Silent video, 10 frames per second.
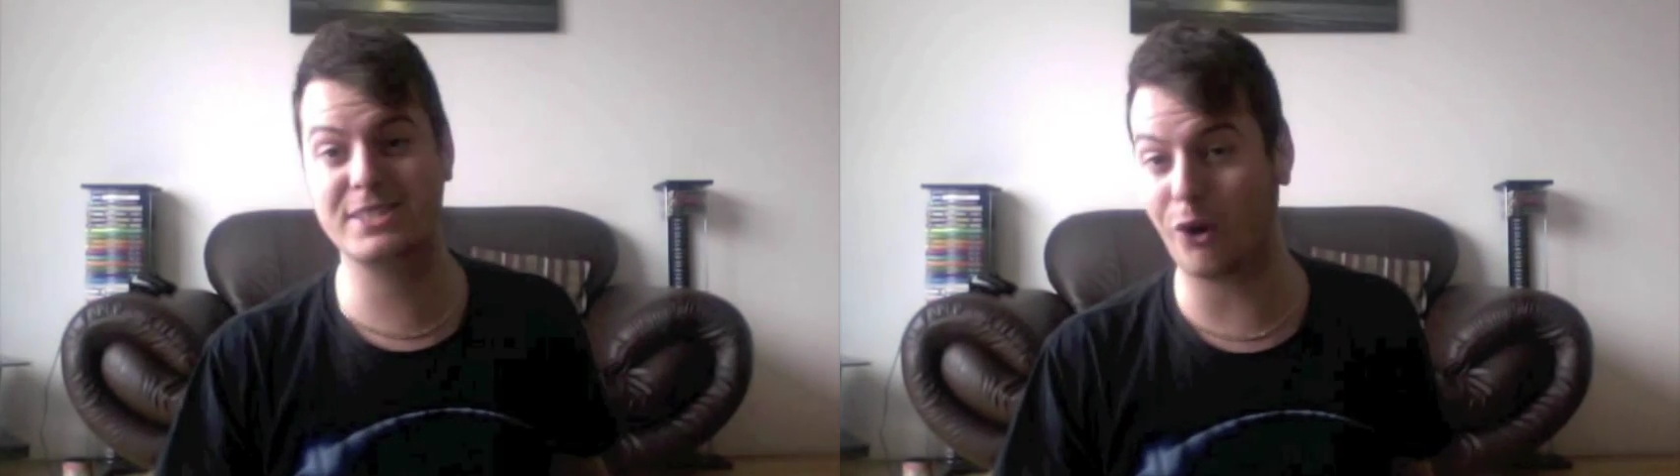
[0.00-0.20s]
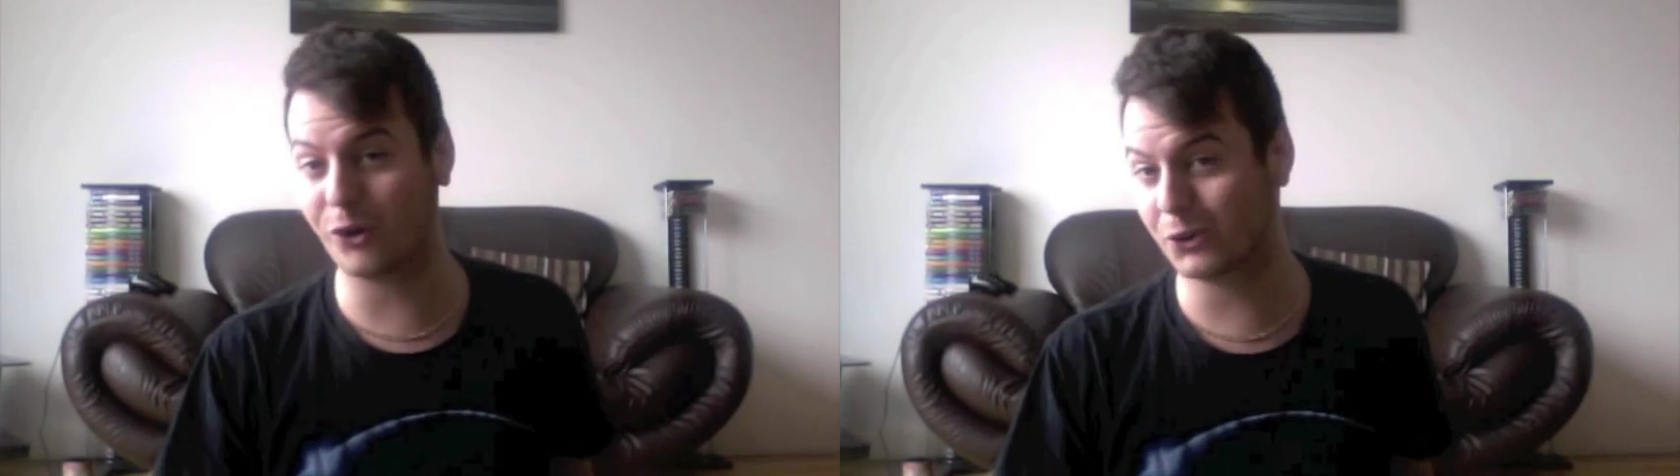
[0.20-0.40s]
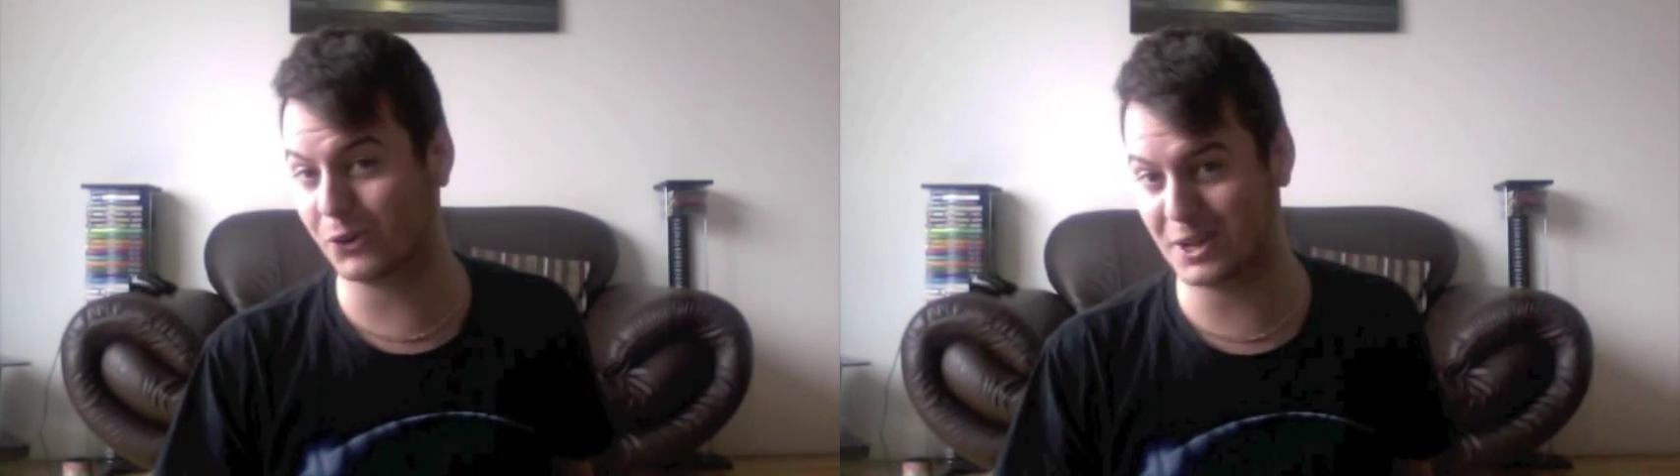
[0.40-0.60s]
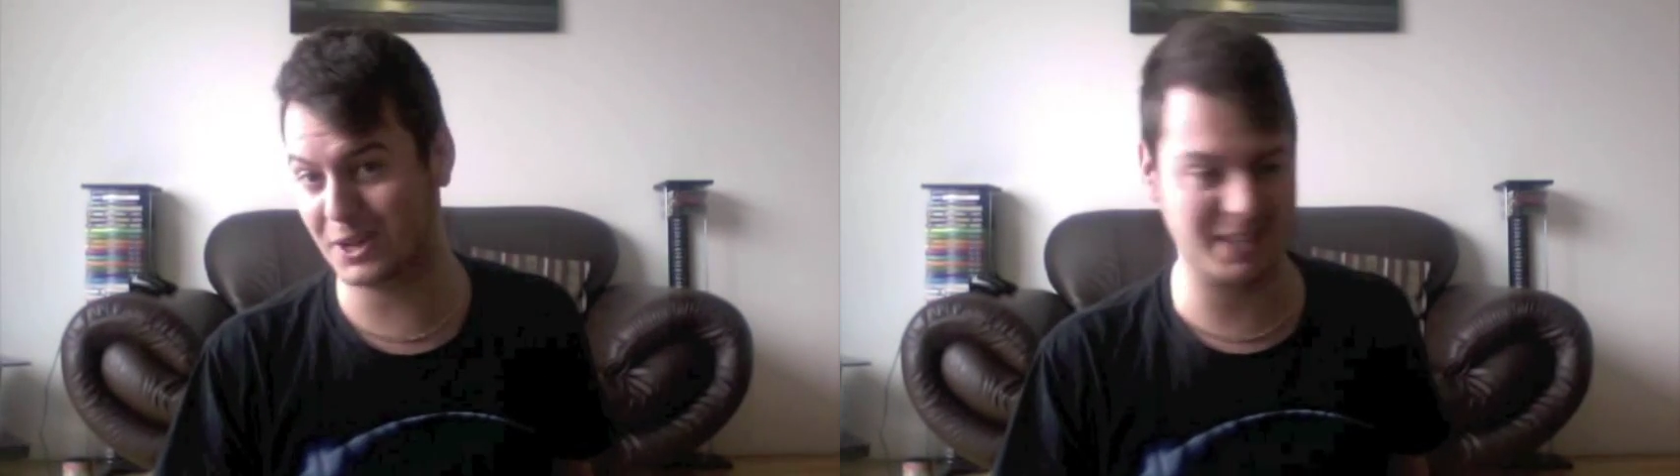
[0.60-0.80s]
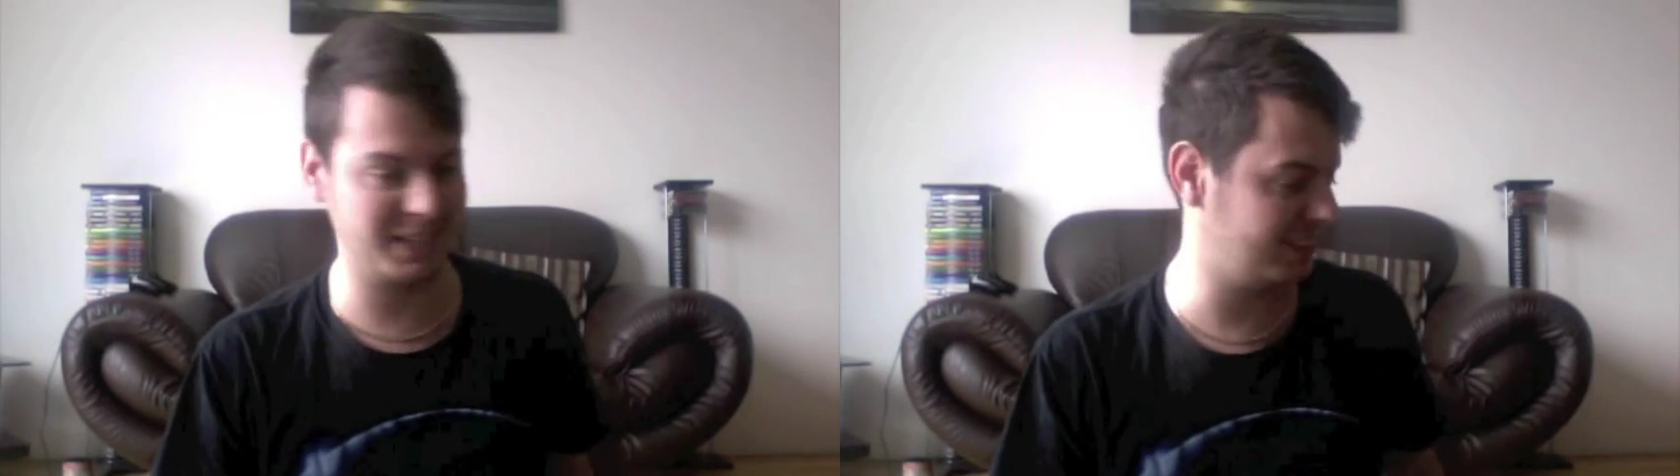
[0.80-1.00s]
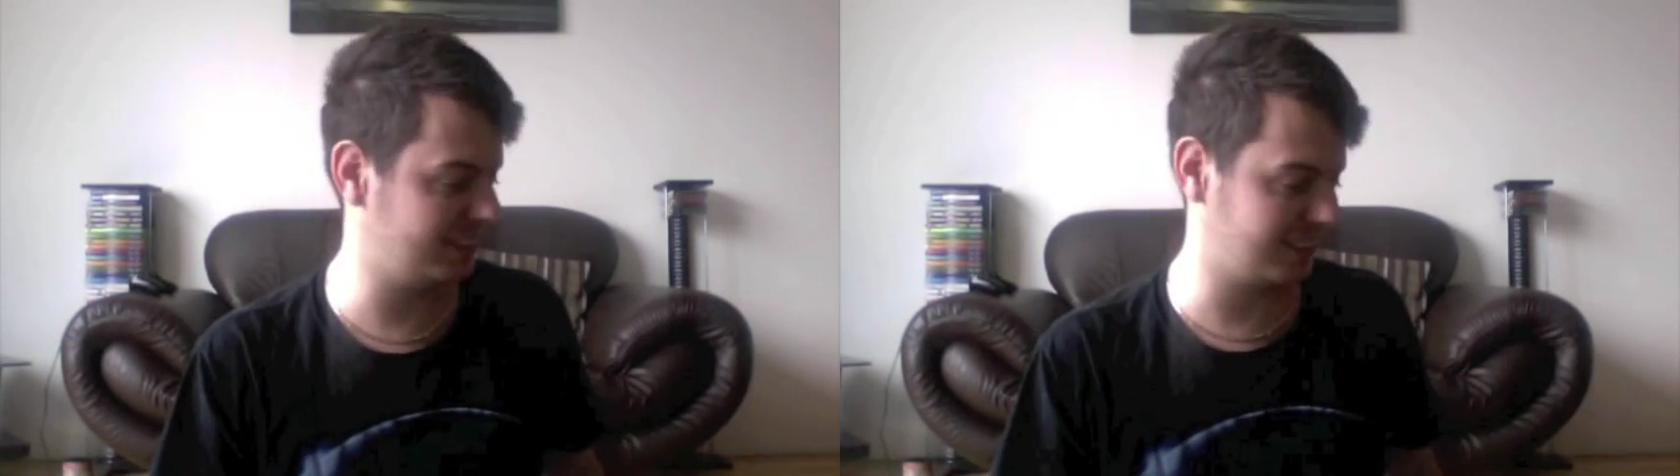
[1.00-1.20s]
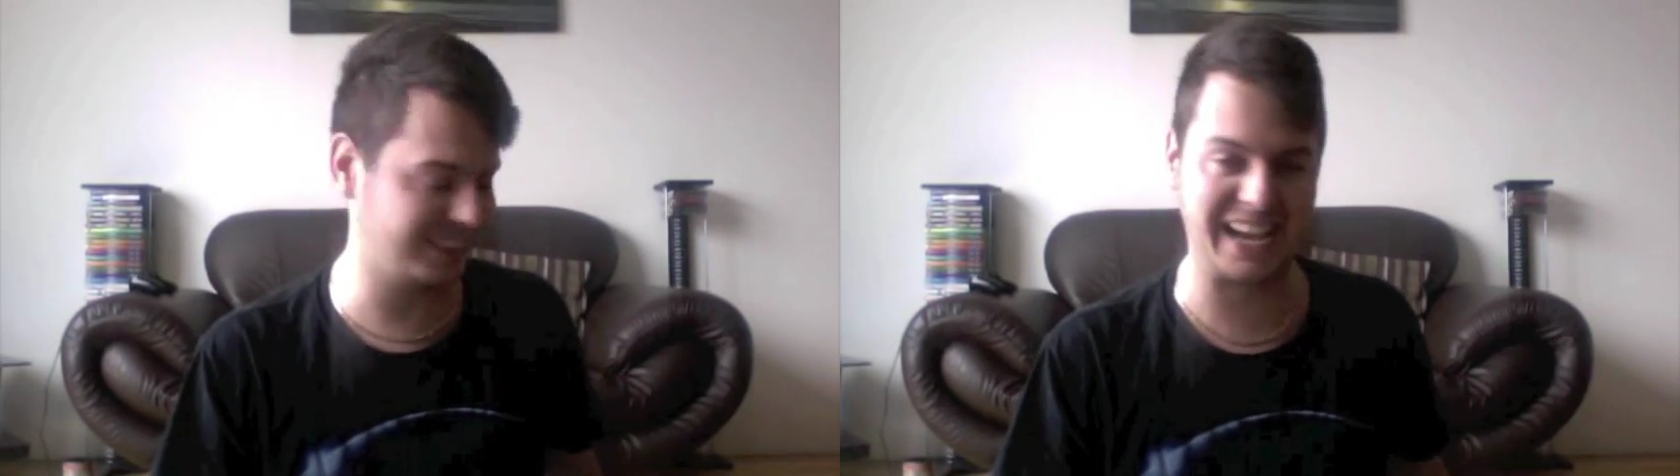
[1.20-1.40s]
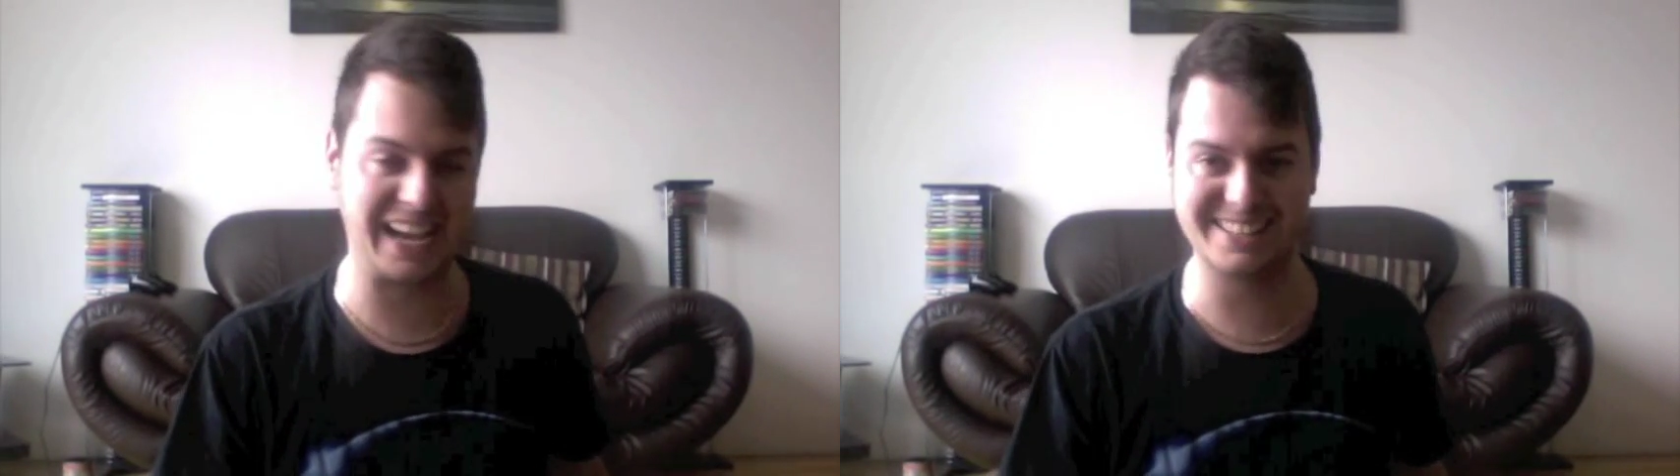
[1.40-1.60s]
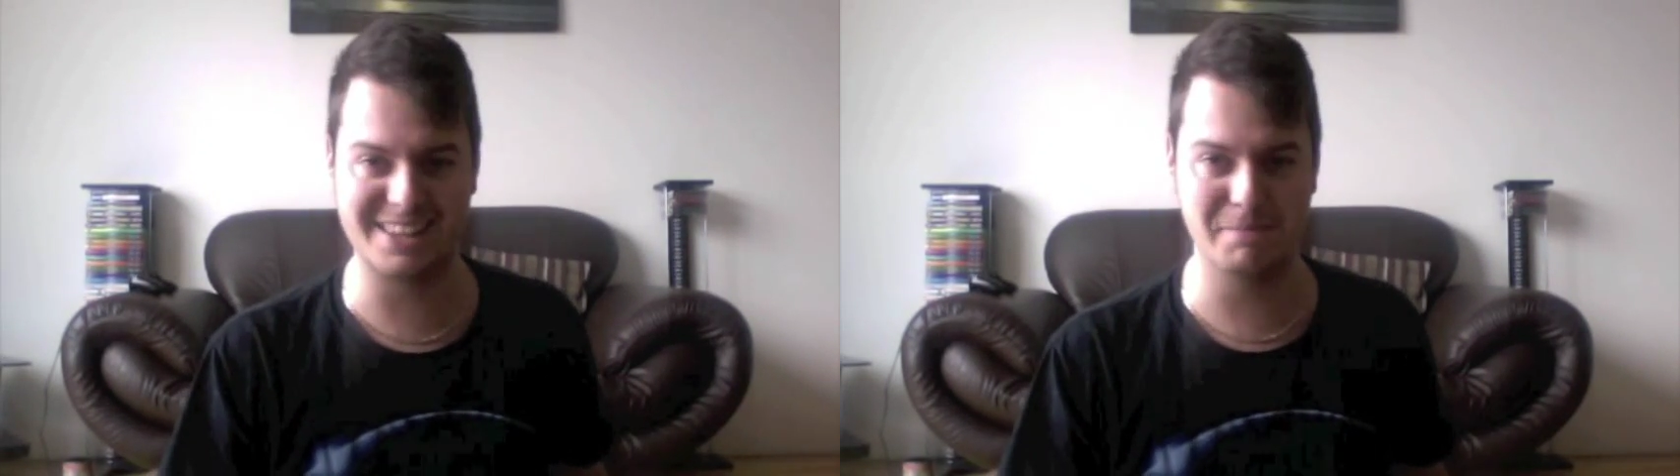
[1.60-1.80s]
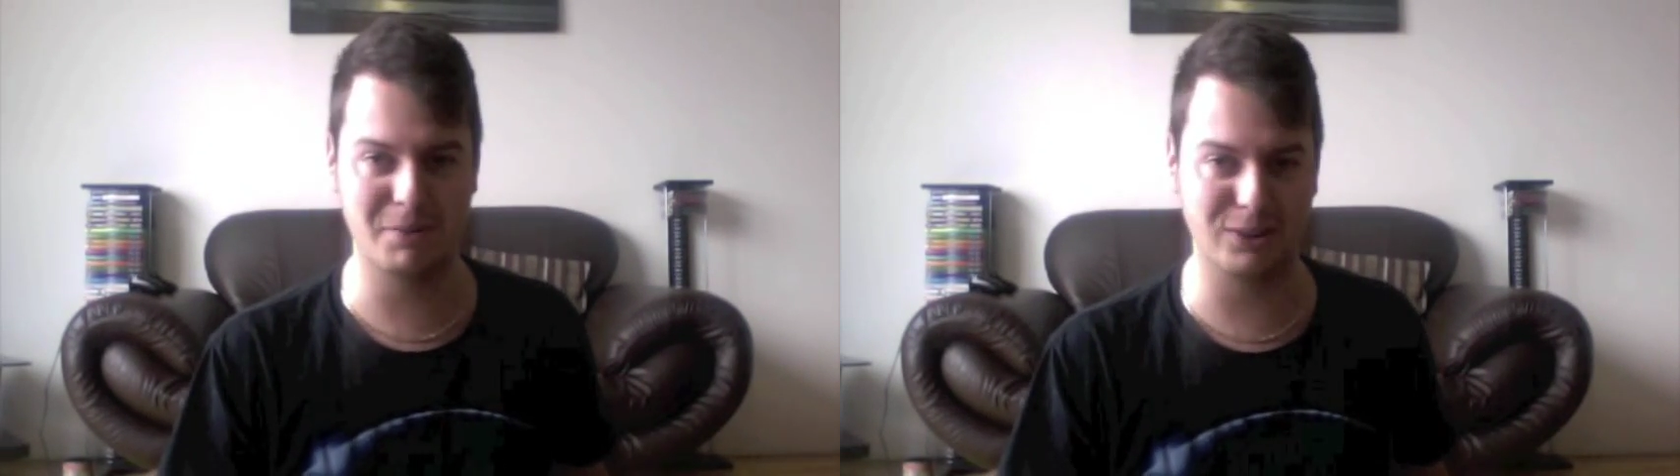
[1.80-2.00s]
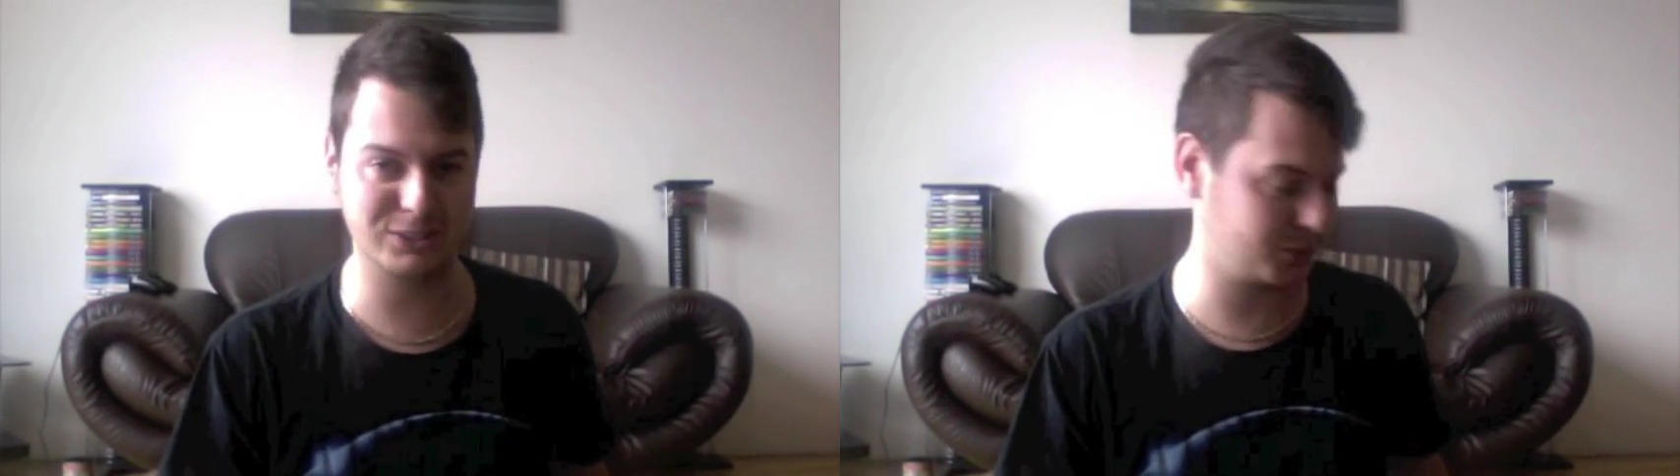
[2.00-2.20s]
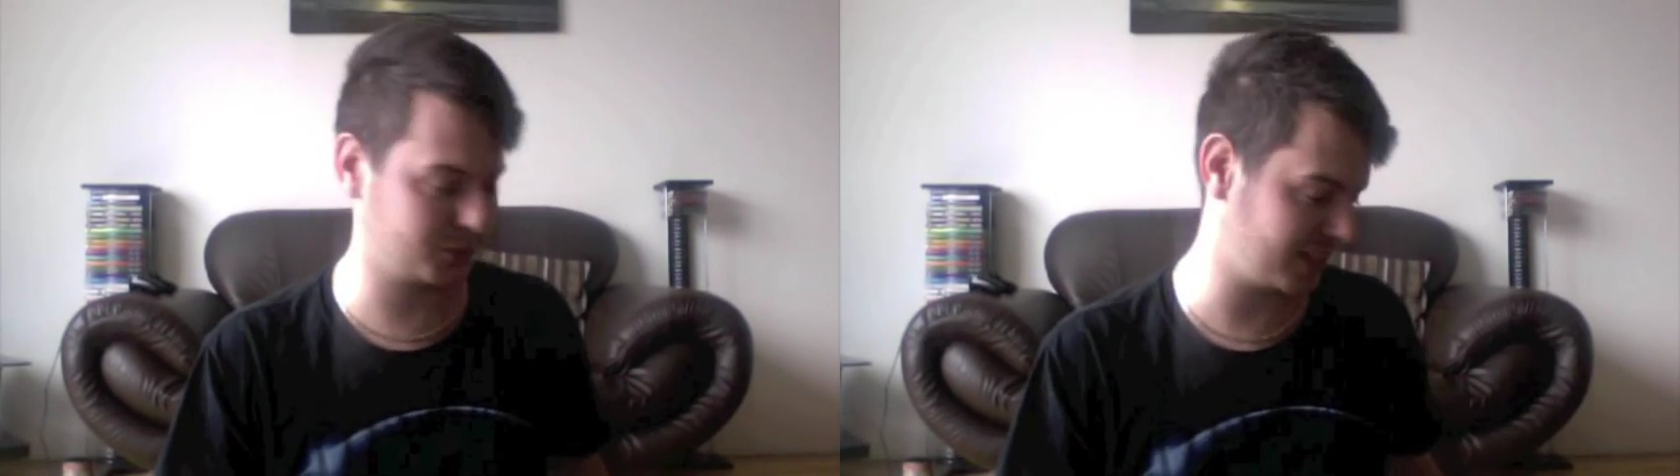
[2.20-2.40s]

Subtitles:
tolerate me attacking their bosses with